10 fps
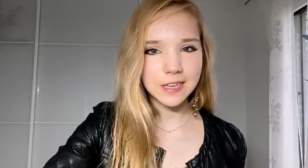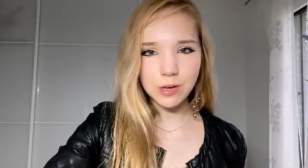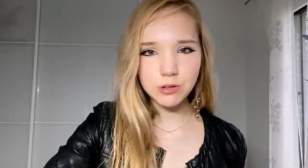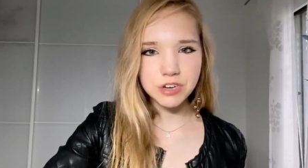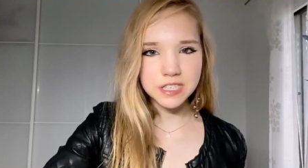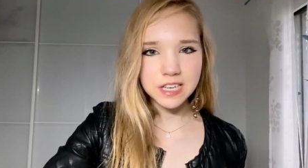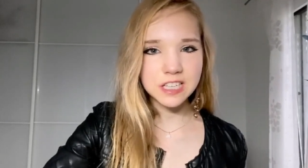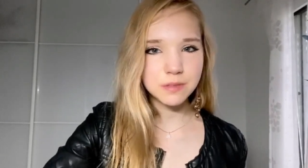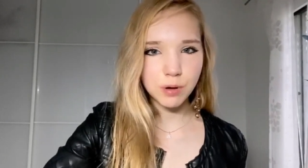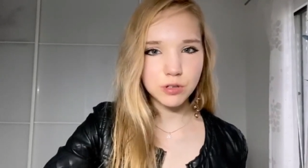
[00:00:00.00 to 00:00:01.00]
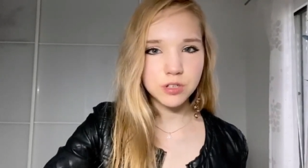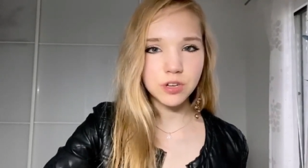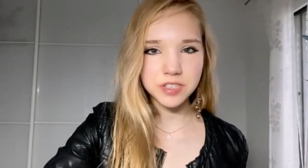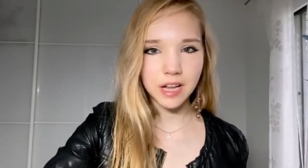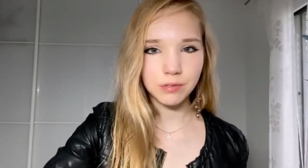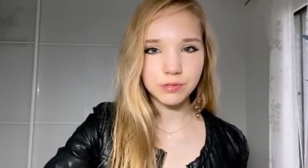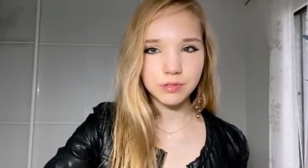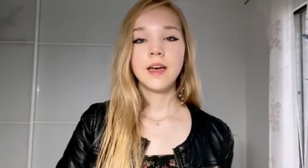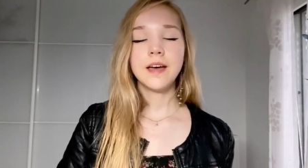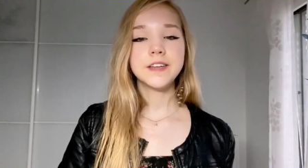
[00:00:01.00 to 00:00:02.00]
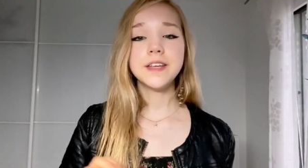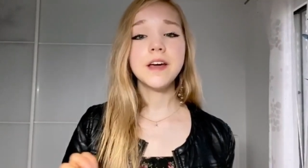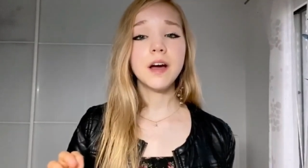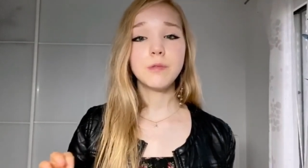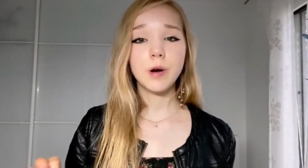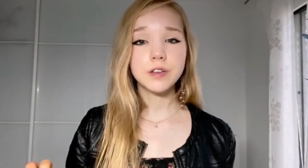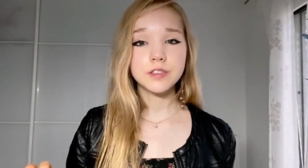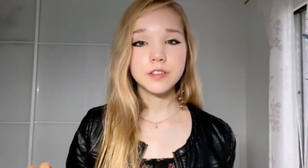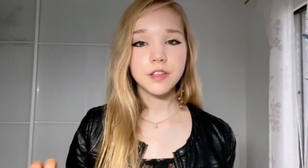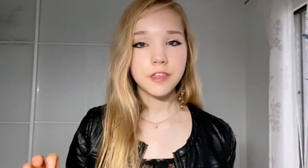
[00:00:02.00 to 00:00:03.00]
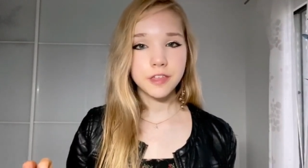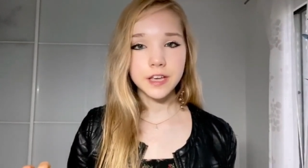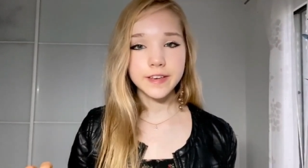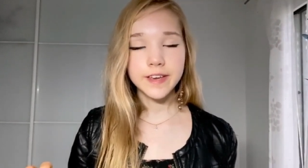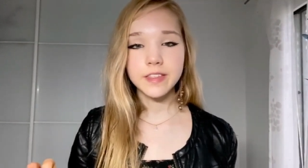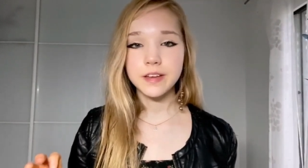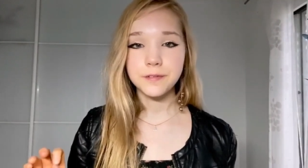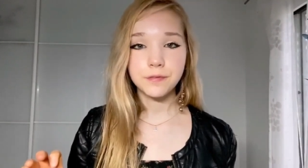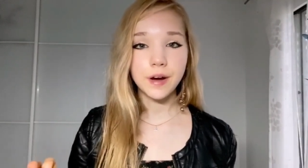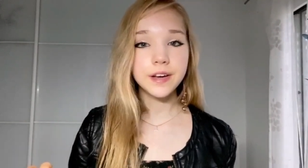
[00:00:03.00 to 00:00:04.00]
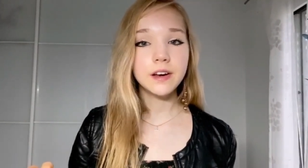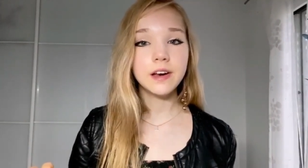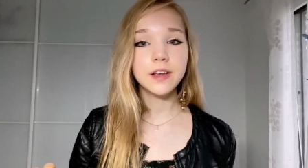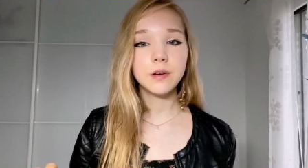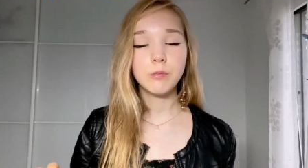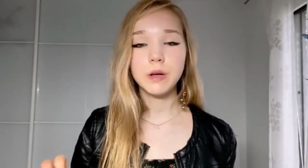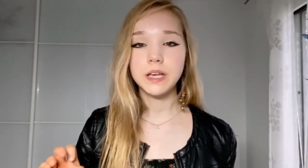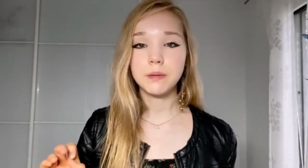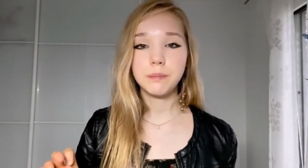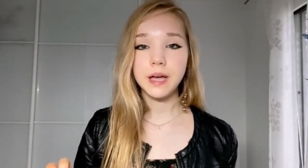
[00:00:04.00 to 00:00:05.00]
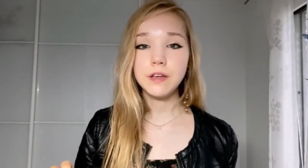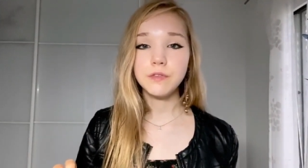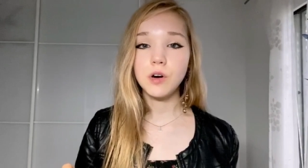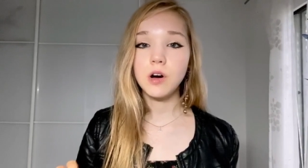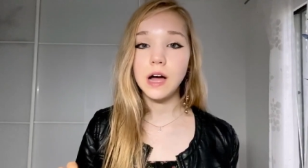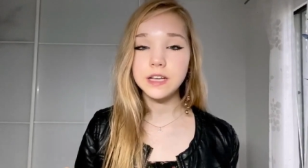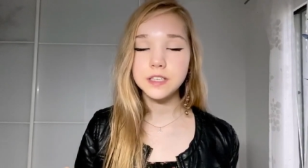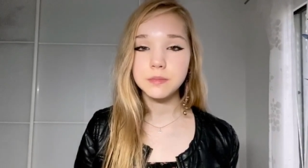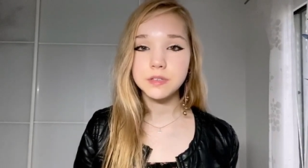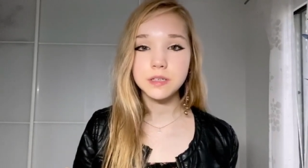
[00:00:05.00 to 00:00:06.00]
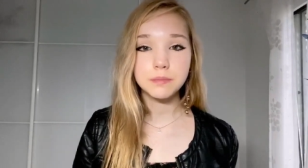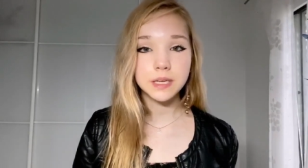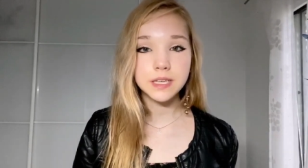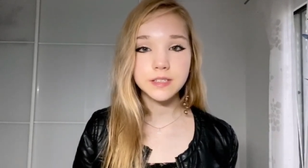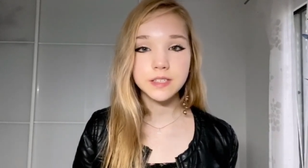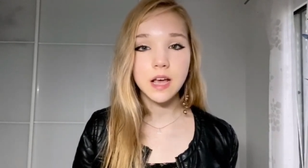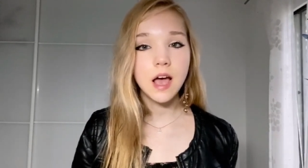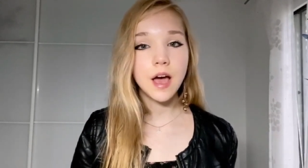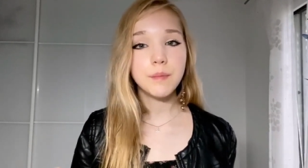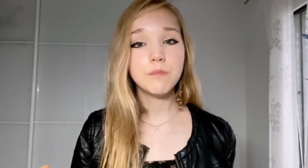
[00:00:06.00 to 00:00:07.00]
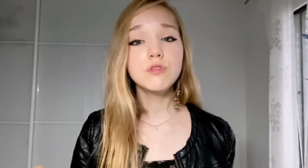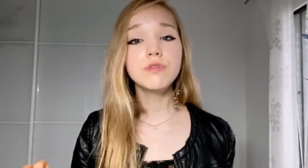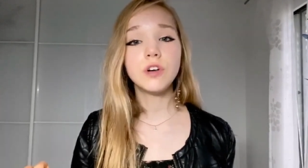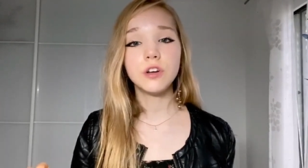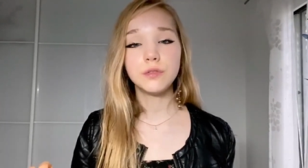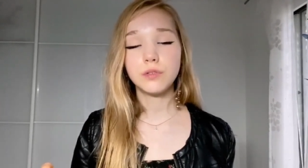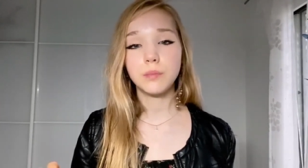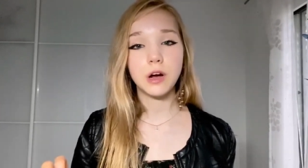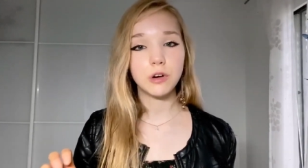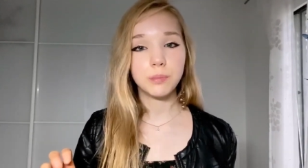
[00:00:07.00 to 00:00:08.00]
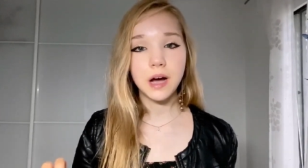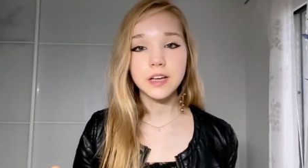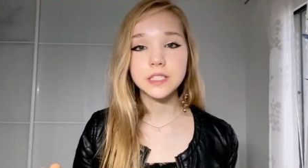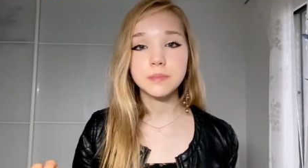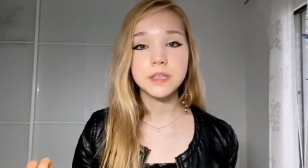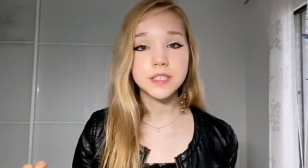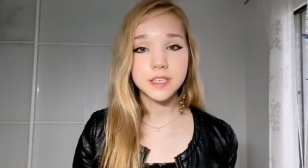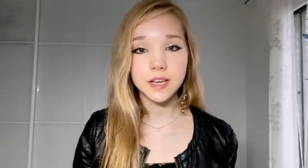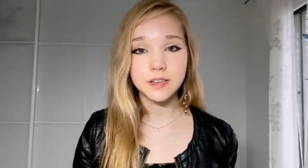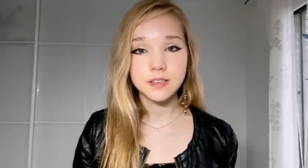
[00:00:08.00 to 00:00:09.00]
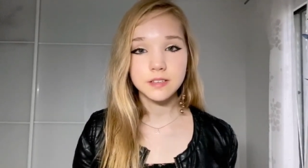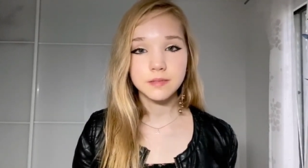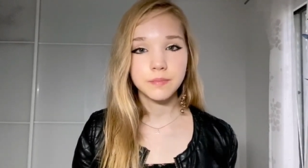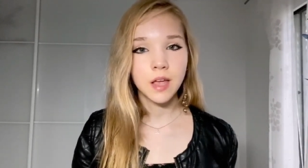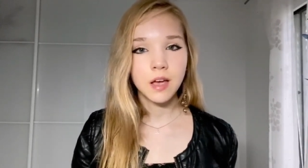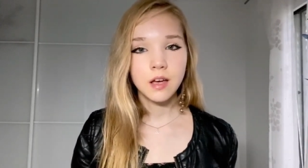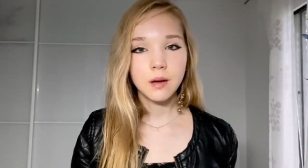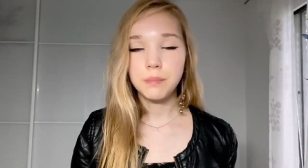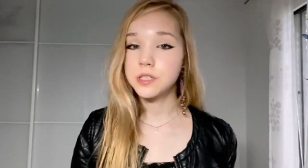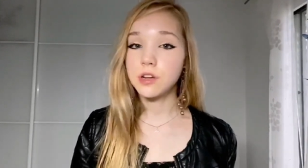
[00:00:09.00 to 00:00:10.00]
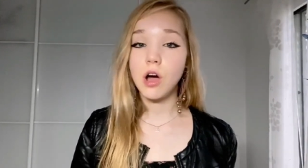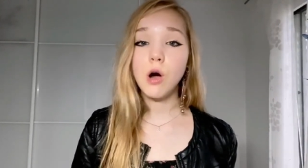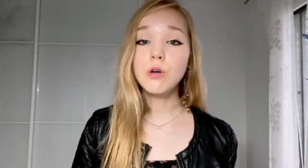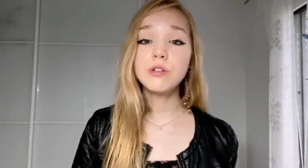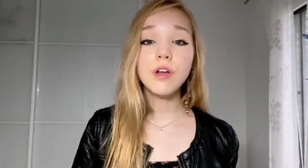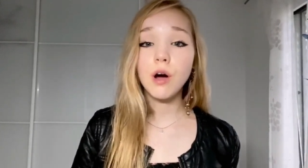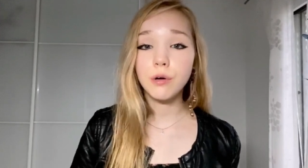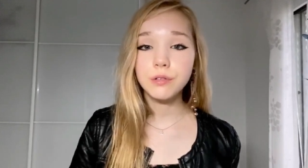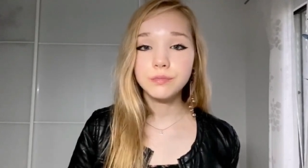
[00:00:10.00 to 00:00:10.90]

you just exposed yourself. And here I was, thinking that finally we can pay for our items in peace and move on from our past mistakes. But oh no.